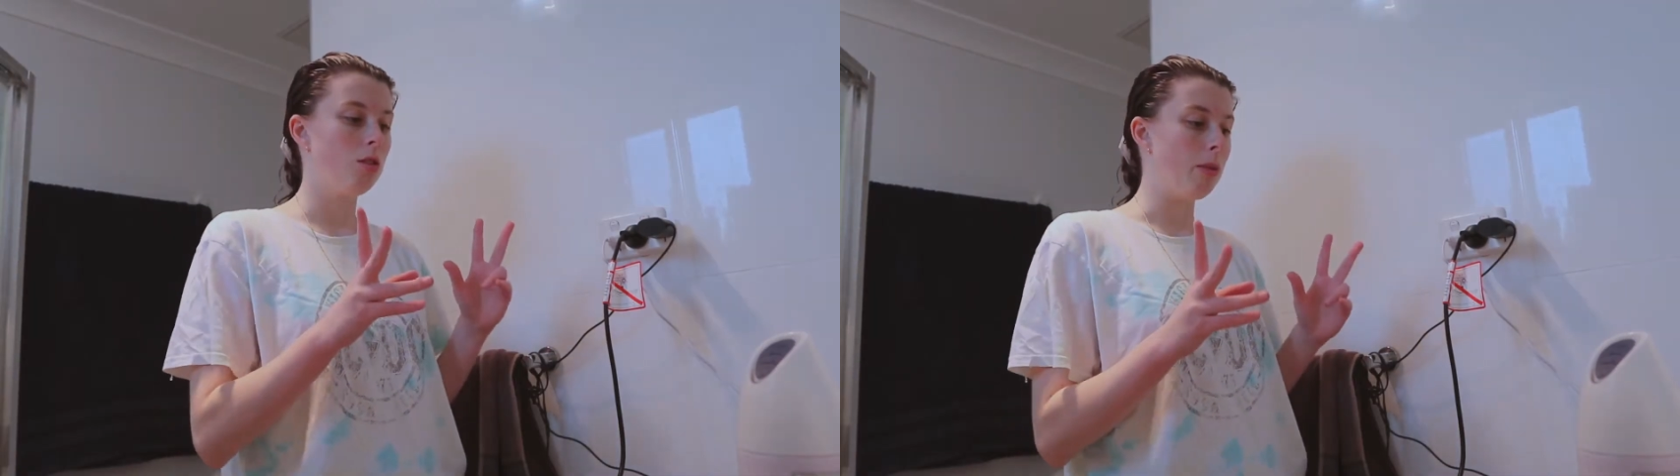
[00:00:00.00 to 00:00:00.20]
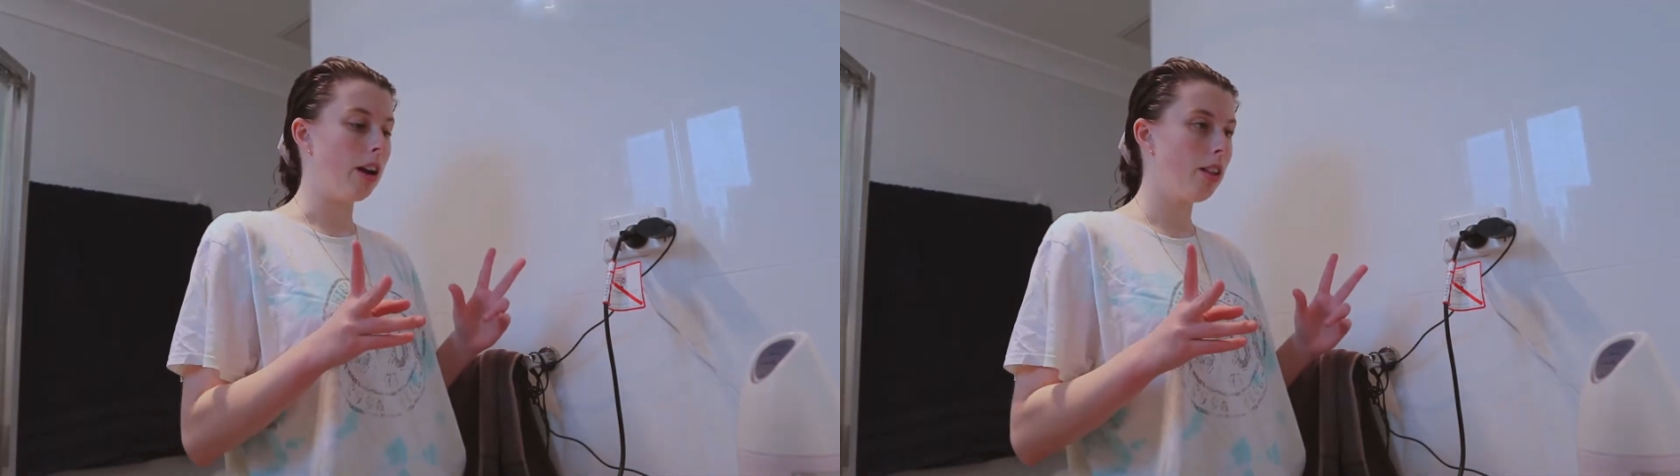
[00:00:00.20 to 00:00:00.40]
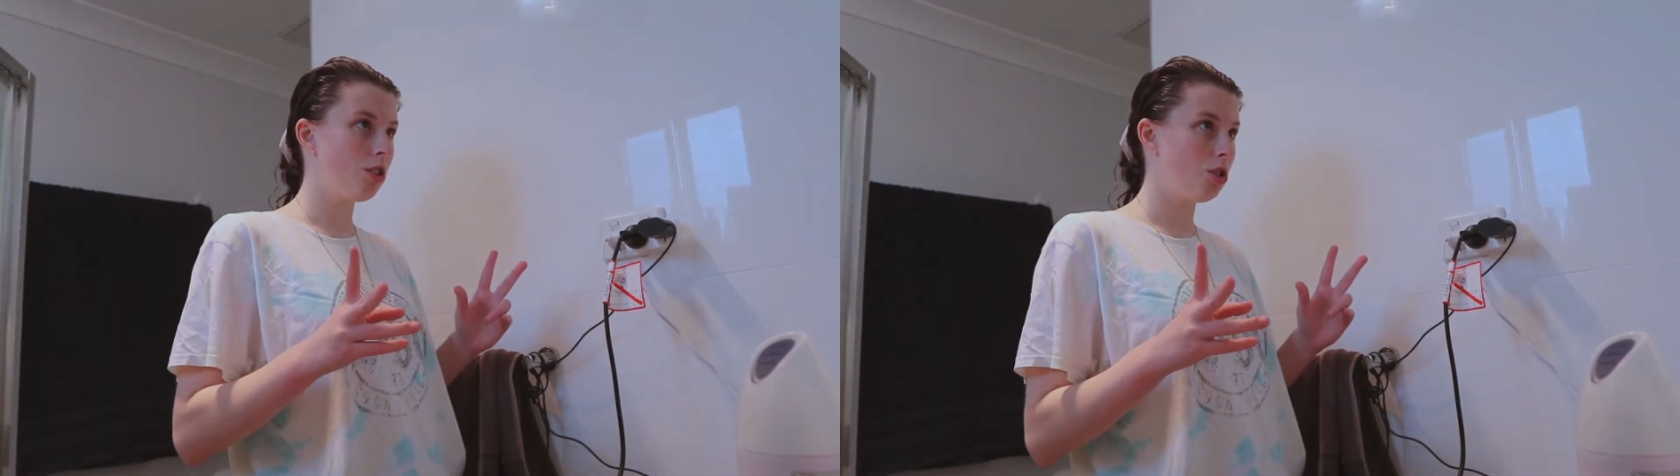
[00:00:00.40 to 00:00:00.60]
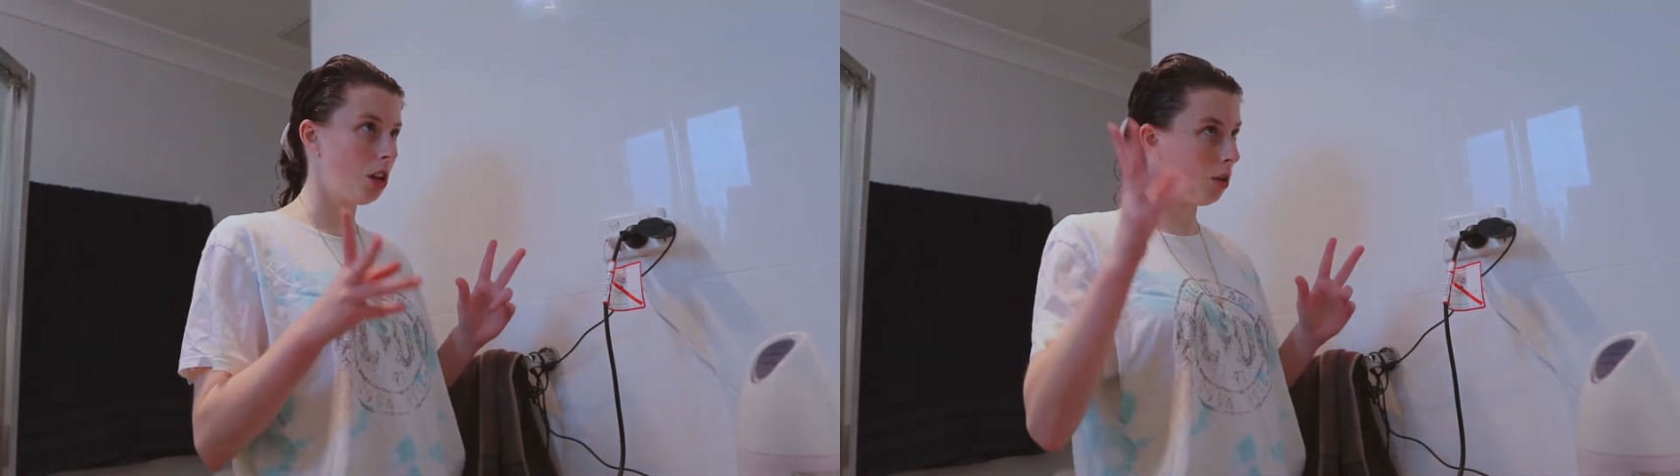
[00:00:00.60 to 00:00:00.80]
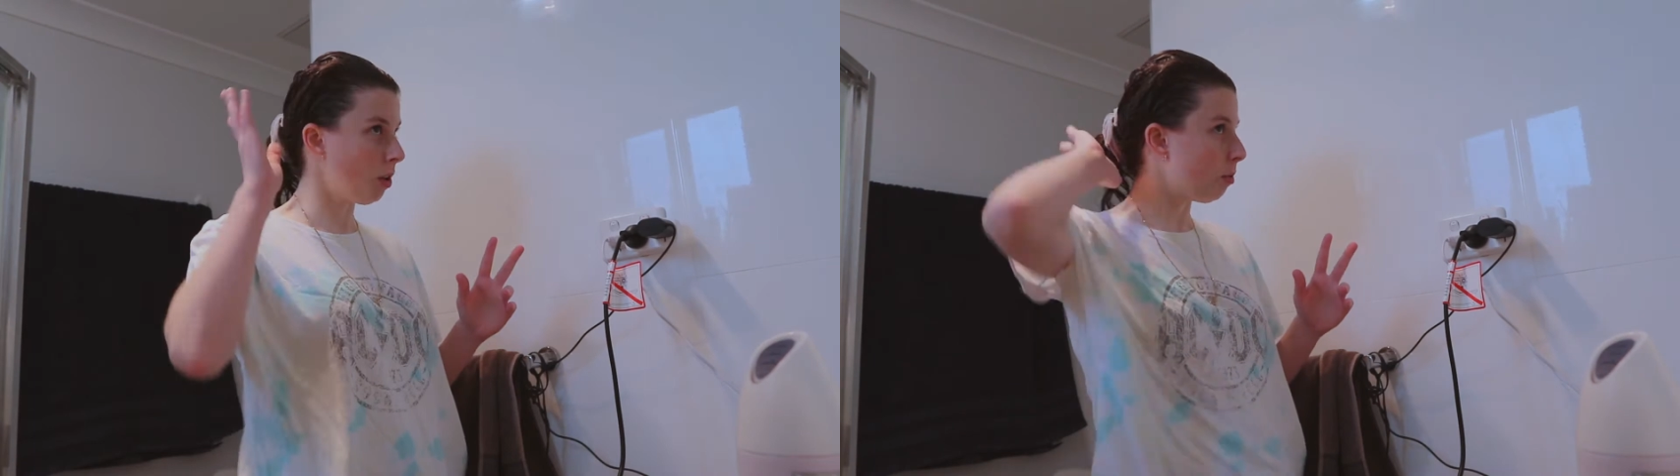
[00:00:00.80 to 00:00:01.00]
I'm out of the
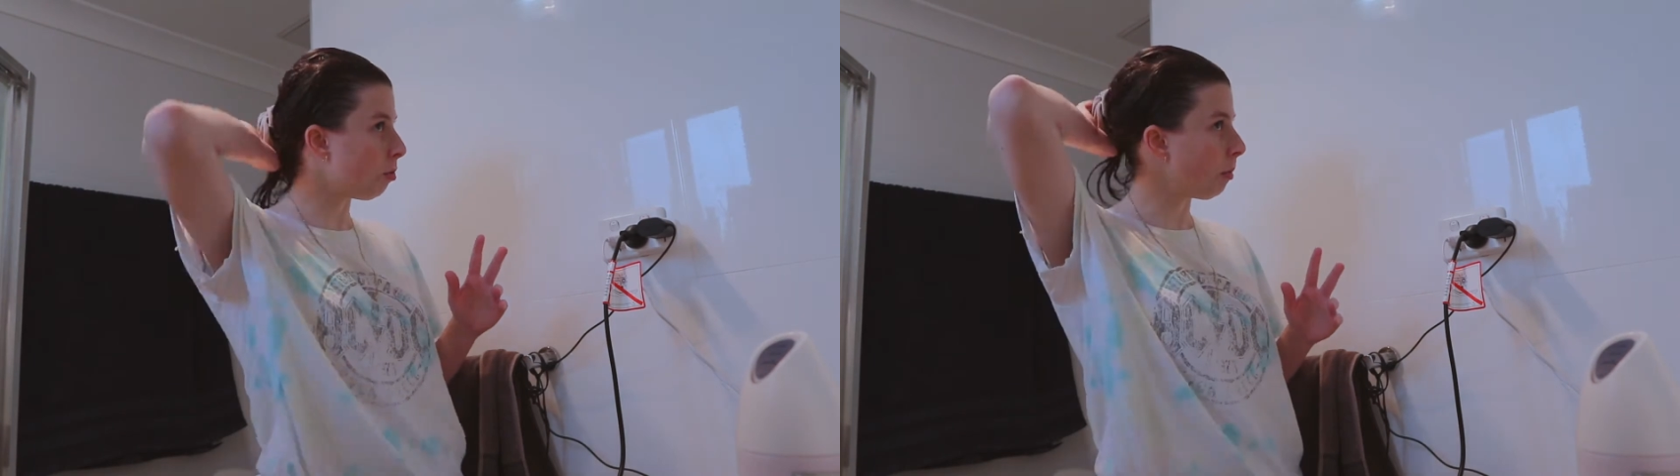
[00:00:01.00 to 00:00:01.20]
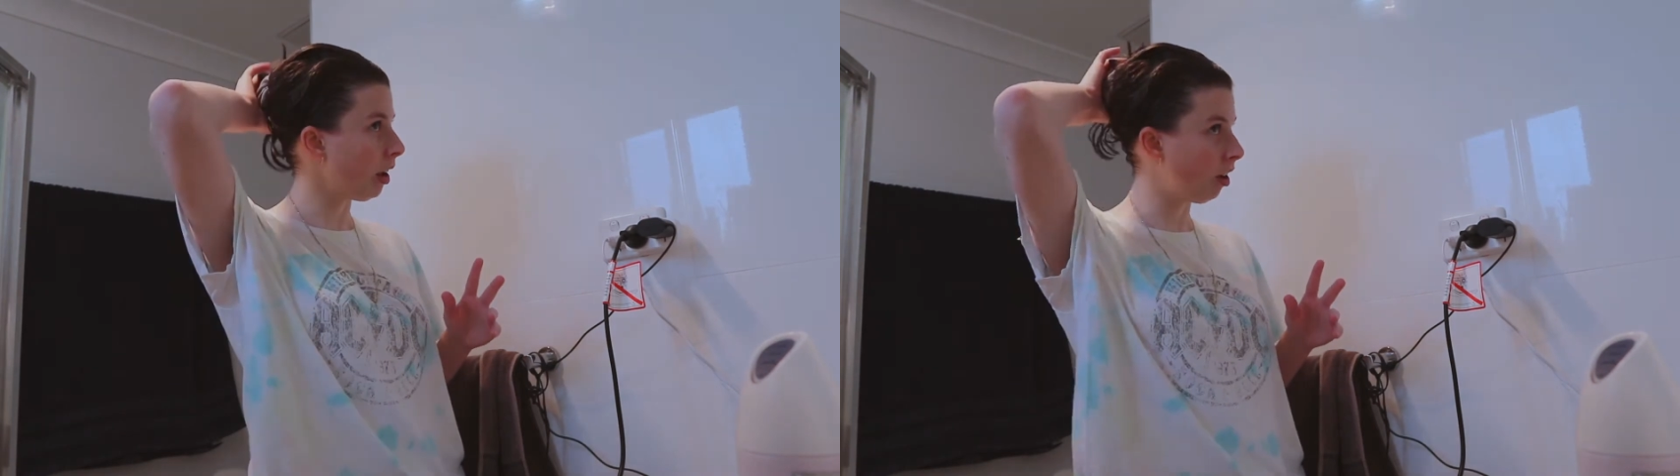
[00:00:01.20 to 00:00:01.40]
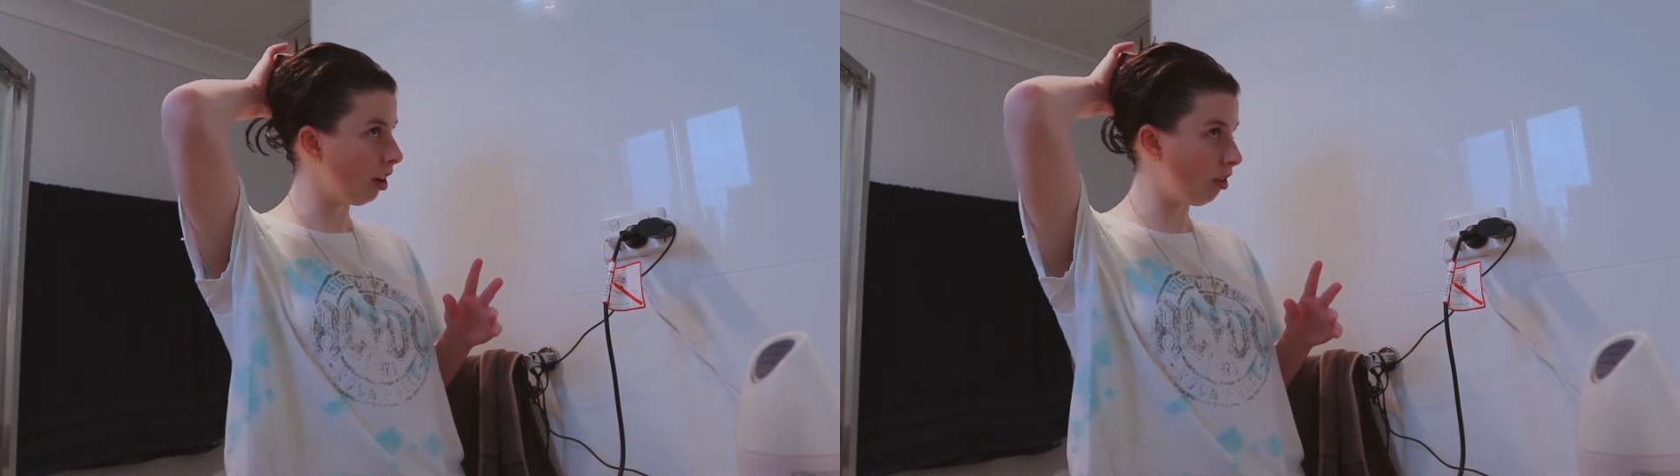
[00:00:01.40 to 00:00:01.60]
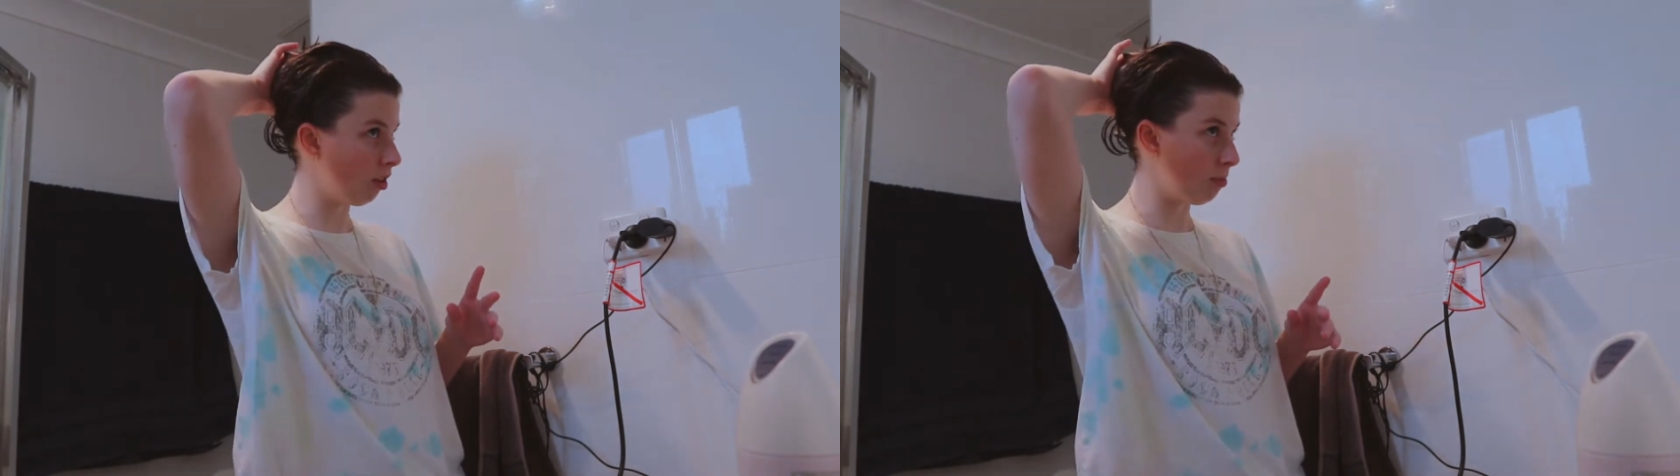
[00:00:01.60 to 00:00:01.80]
shower, I put my hair